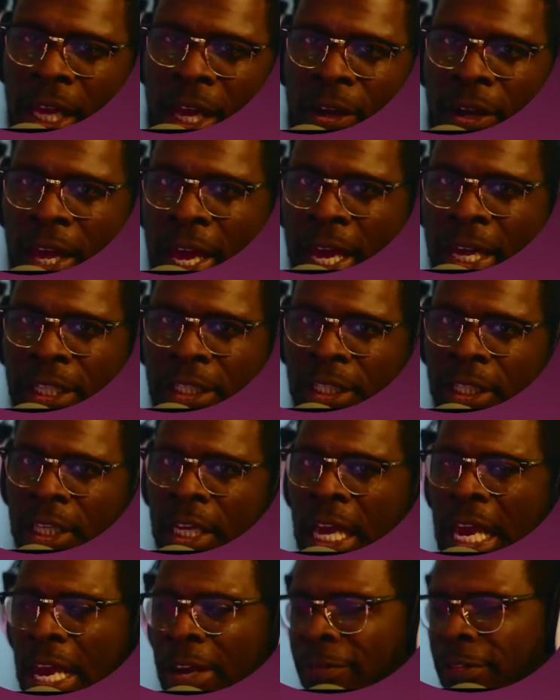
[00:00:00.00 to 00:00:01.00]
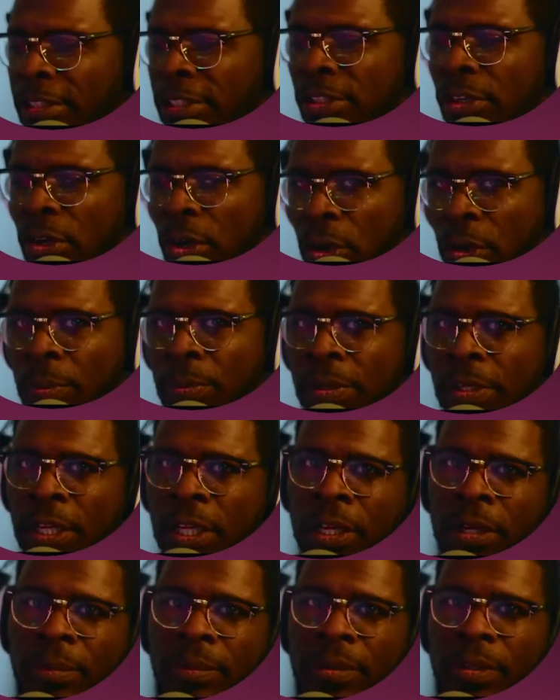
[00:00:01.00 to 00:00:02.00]
actually having to open
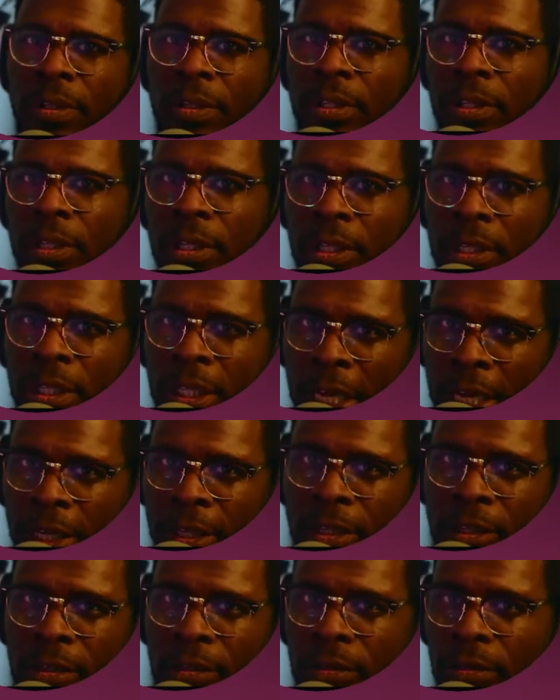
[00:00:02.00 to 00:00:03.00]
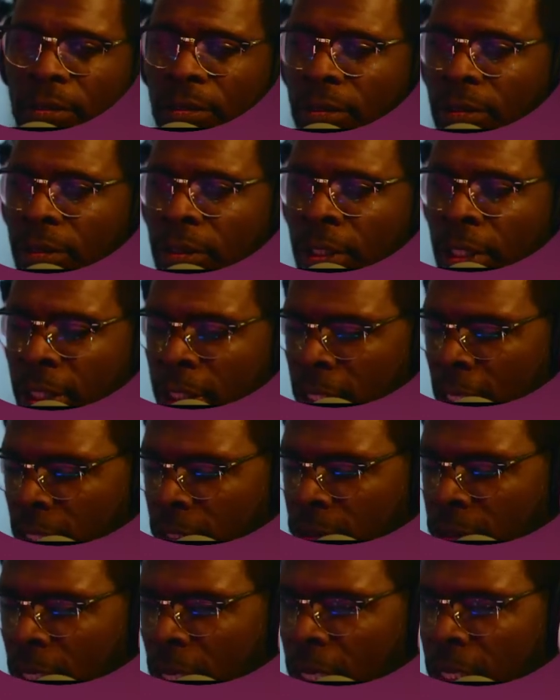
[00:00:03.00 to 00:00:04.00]
up Nano, the Nano
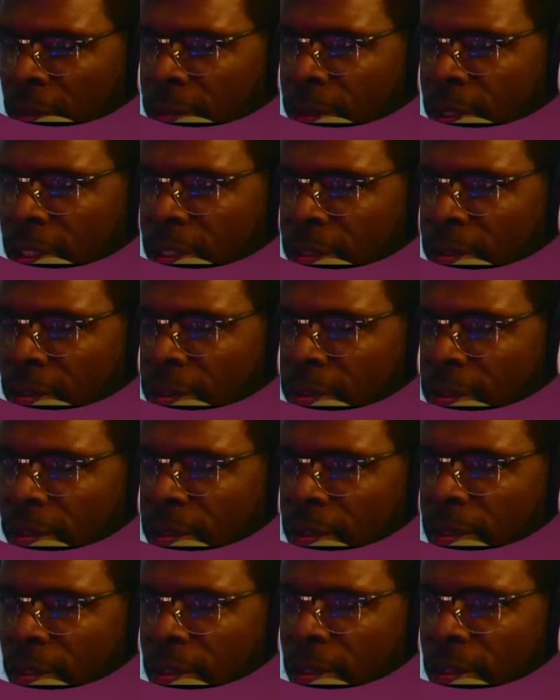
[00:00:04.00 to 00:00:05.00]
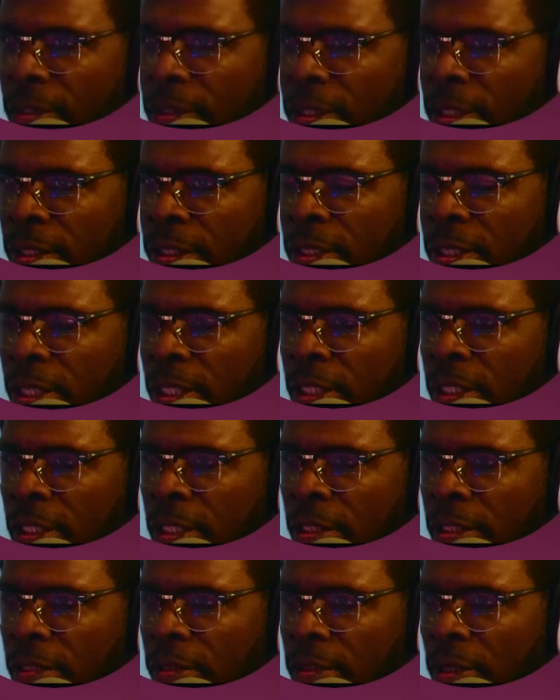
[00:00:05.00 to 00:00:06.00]
document. So you can
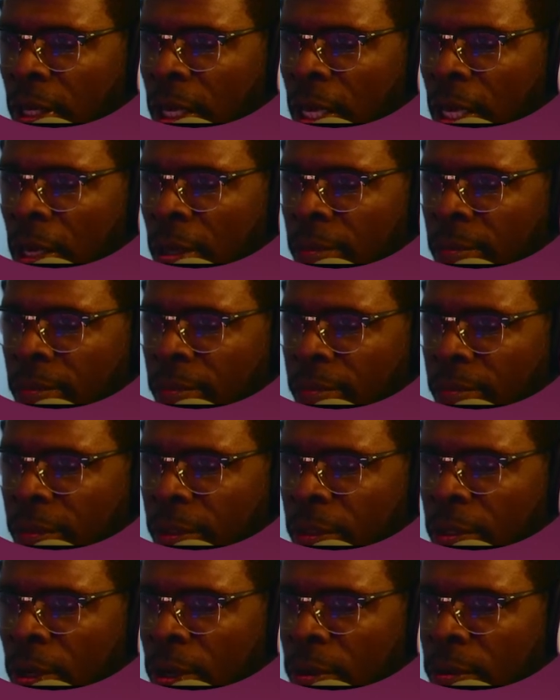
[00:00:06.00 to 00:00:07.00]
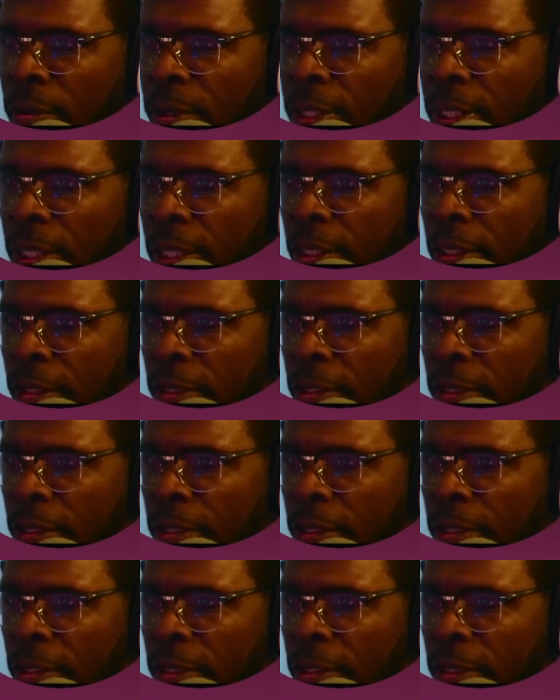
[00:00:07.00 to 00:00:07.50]
go in there,